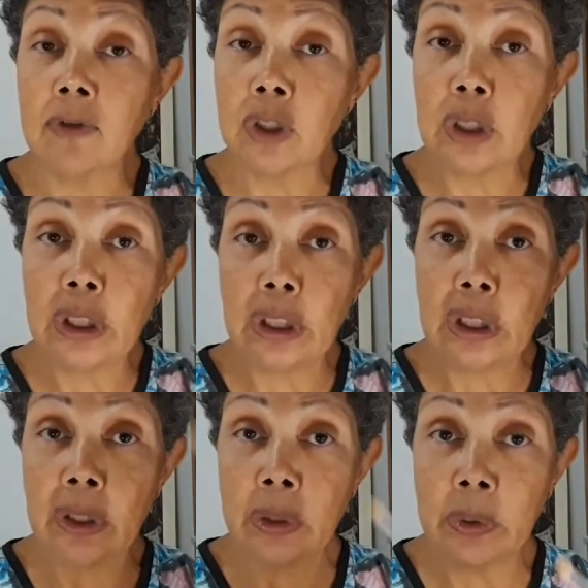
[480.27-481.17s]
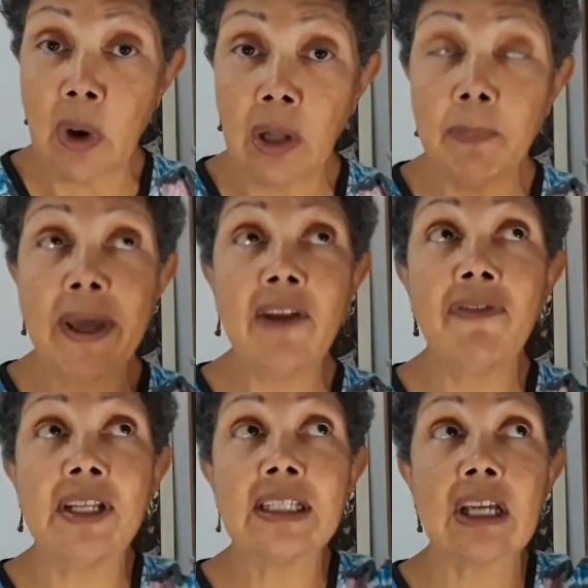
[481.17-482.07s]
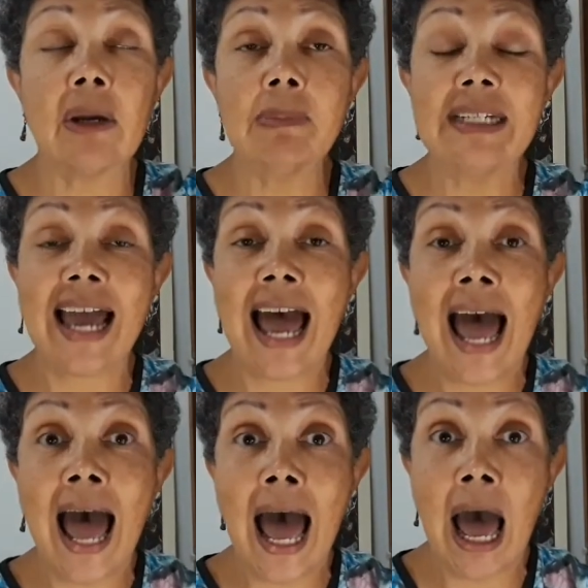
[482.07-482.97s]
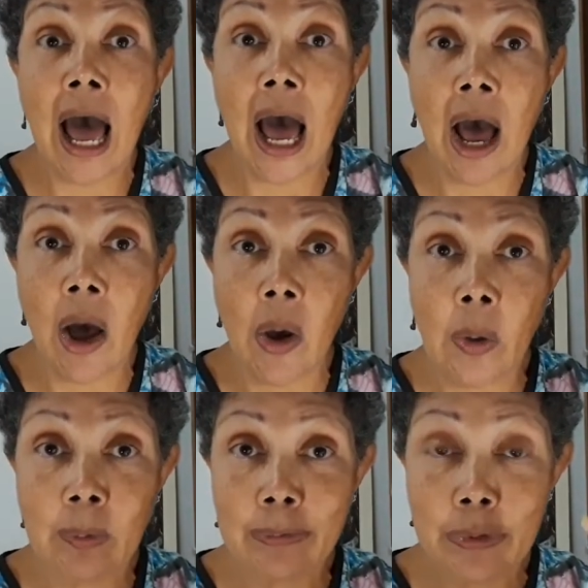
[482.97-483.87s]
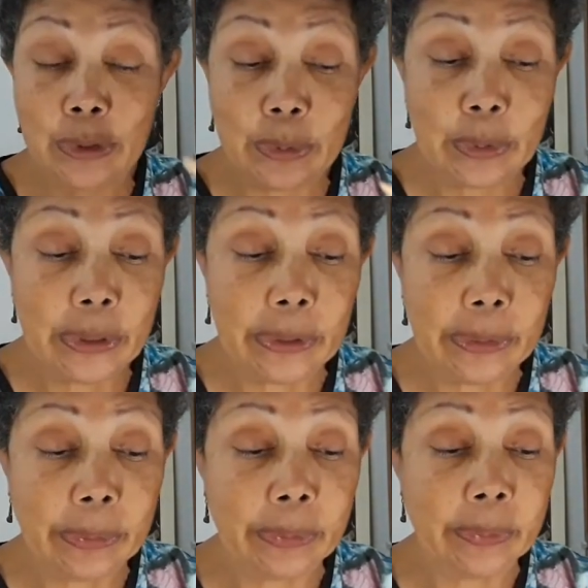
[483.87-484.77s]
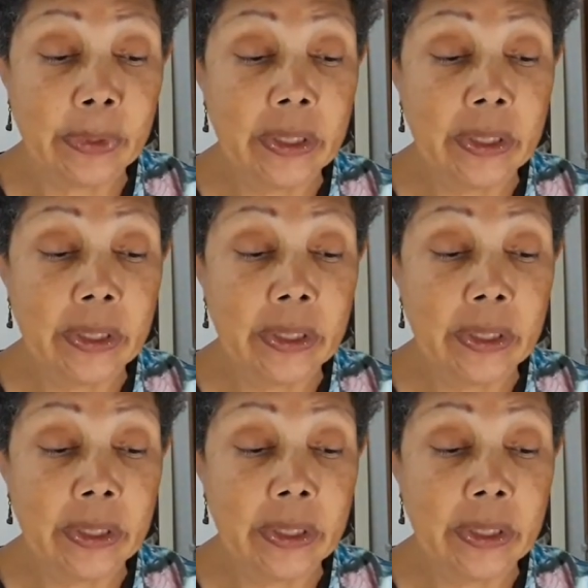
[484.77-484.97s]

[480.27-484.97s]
to you. All benefits come down to you.